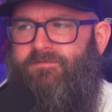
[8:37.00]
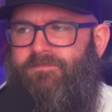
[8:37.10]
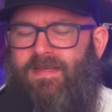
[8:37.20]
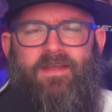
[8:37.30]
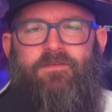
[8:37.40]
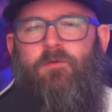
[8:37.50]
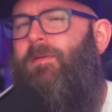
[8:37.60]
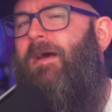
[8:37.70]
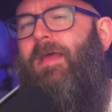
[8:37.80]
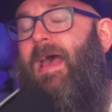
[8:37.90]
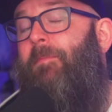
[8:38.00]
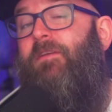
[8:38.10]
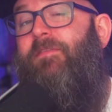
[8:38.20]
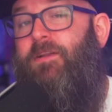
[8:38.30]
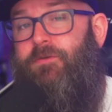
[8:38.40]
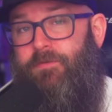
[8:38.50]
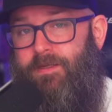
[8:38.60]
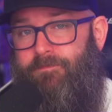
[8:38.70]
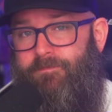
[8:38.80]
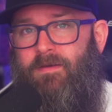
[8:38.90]
I guess it was bound to happen
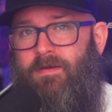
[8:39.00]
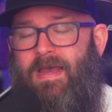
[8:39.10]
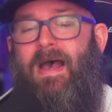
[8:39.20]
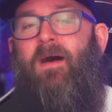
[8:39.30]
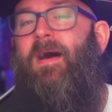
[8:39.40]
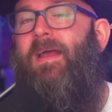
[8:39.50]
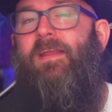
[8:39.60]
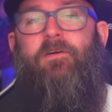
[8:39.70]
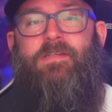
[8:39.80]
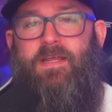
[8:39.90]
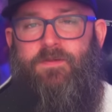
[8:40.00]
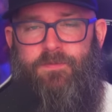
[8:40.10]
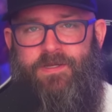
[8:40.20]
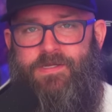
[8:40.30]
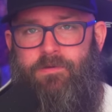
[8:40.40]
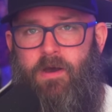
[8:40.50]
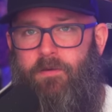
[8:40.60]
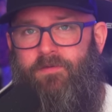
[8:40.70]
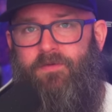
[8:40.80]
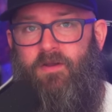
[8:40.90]
eventually. Now I know 10/22
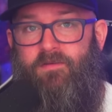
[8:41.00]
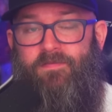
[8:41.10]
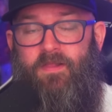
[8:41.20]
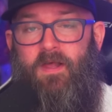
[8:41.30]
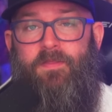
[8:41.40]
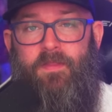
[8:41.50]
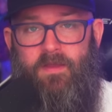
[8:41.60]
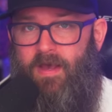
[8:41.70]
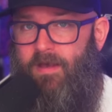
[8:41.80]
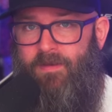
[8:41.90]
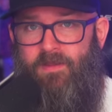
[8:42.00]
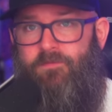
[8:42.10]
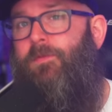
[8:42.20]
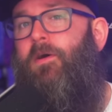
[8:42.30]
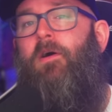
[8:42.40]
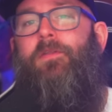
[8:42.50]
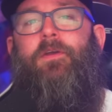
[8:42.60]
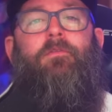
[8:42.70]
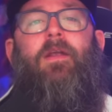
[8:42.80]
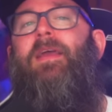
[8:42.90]
owners are gonna flood the comments with all the
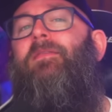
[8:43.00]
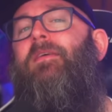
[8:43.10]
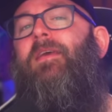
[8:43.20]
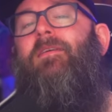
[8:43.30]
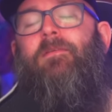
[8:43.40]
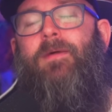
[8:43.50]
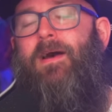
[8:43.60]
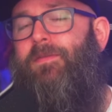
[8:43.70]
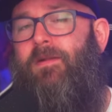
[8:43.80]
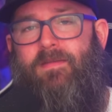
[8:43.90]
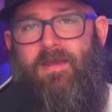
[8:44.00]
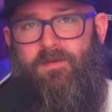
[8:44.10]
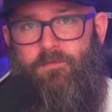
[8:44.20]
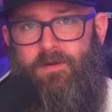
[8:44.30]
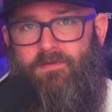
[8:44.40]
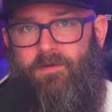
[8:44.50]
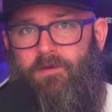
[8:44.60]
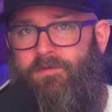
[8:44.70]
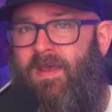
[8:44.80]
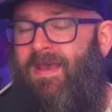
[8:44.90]
great things about their
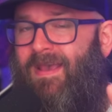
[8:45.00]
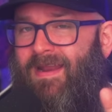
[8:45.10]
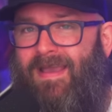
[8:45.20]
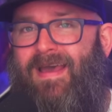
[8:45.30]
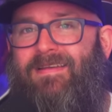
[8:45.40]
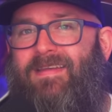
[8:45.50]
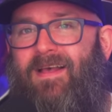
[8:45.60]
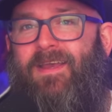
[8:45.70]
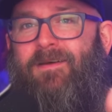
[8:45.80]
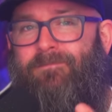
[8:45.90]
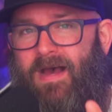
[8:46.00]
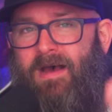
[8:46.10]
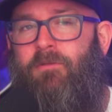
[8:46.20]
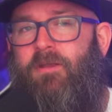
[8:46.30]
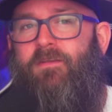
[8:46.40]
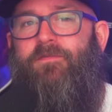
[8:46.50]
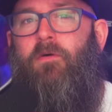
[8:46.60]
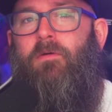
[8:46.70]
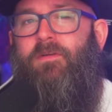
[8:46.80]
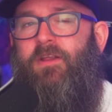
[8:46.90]
10/22s, and I gotta tell you, I'm looking
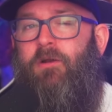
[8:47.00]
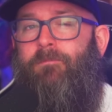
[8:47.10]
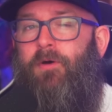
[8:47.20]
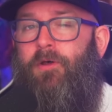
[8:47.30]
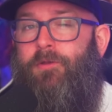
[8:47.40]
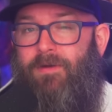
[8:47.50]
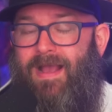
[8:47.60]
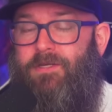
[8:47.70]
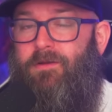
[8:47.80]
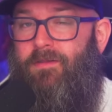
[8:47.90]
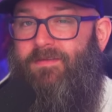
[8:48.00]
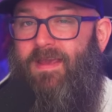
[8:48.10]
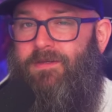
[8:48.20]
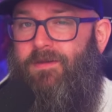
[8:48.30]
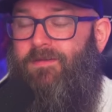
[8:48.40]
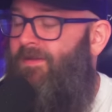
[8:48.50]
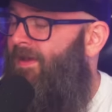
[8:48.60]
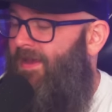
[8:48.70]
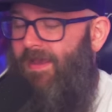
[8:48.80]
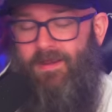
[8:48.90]
forward to your bold rationalizations
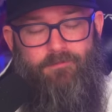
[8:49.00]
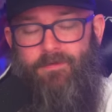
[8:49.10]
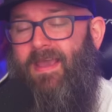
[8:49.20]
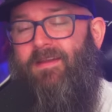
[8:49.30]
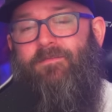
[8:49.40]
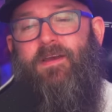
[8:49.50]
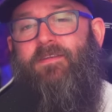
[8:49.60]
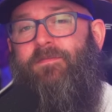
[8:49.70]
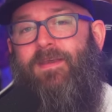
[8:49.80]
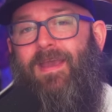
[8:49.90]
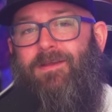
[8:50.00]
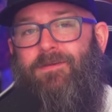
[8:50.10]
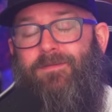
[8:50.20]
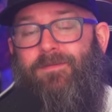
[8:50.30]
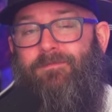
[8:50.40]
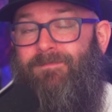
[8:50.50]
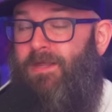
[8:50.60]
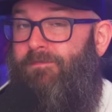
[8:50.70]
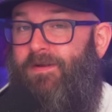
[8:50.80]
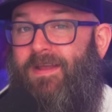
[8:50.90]
and creative justifications.
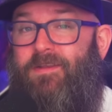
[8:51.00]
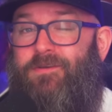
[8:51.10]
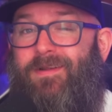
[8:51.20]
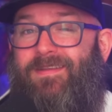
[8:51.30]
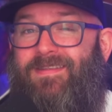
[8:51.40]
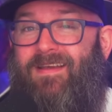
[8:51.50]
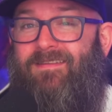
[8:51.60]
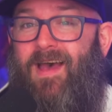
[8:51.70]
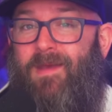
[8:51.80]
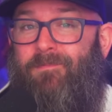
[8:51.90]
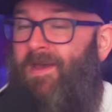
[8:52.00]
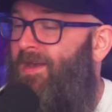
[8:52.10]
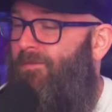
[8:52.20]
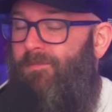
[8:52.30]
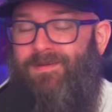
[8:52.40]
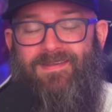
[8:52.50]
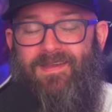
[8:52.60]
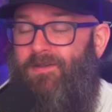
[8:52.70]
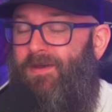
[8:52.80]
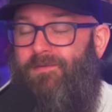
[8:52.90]
Don't forget to join us next time when we
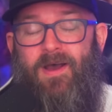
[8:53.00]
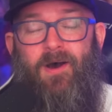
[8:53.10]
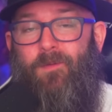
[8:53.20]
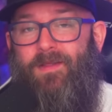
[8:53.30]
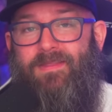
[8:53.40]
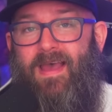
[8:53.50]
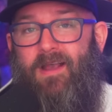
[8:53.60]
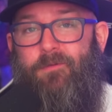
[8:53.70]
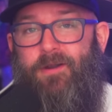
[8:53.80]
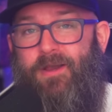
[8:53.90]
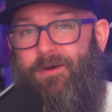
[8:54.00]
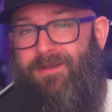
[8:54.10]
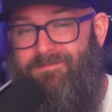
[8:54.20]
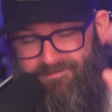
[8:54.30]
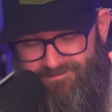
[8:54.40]
still don't know what the heck we're doing.